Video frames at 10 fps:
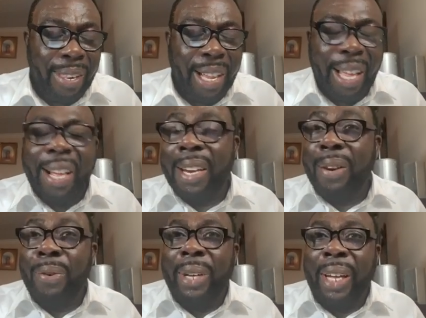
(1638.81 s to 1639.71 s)

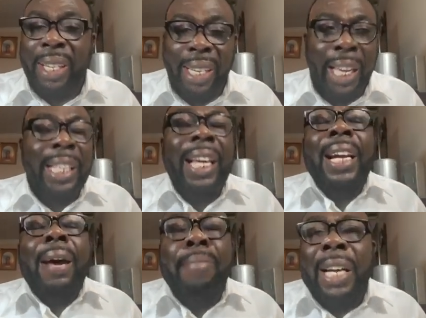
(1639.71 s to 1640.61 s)
Hallelujah. There
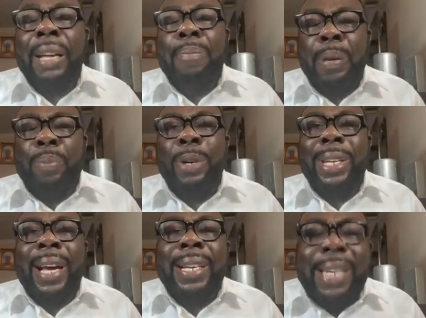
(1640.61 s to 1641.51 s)
are many people,
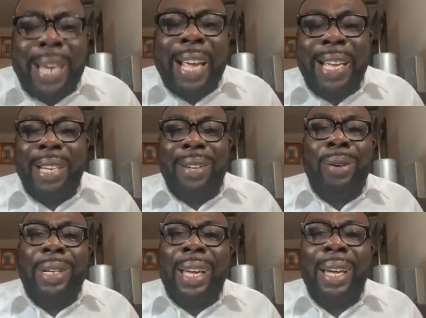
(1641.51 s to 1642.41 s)
they are dying
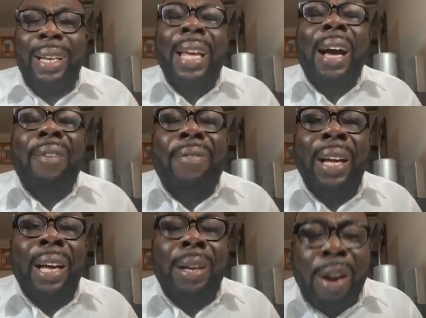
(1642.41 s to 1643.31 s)
or they, they have
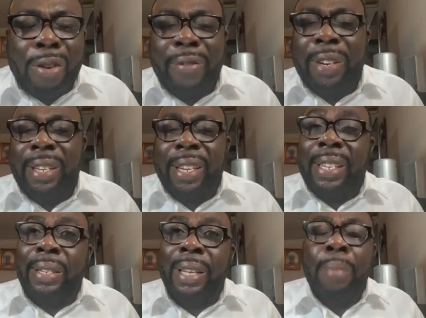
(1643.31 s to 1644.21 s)
a lot of
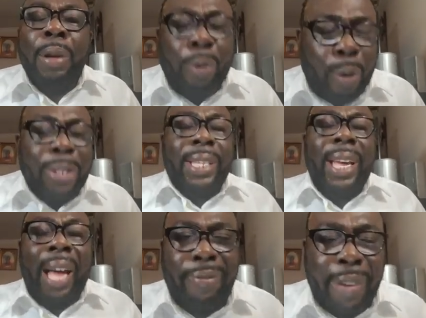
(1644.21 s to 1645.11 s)
diseases because they
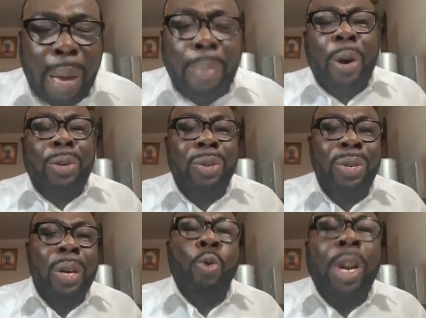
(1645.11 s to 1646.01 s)
have about
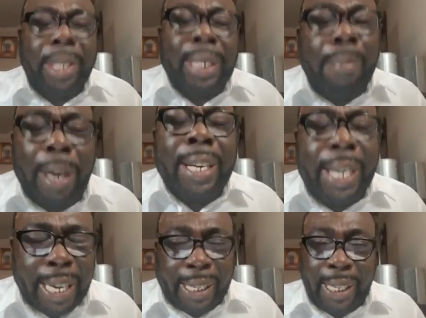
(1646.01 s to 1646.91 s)
what somebody
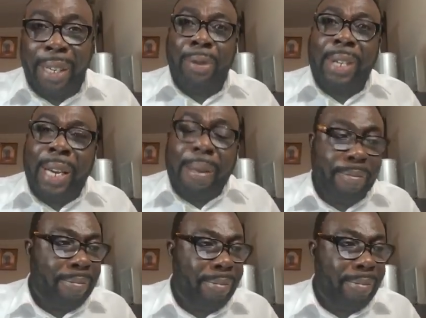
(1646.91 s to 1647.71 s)
did to them.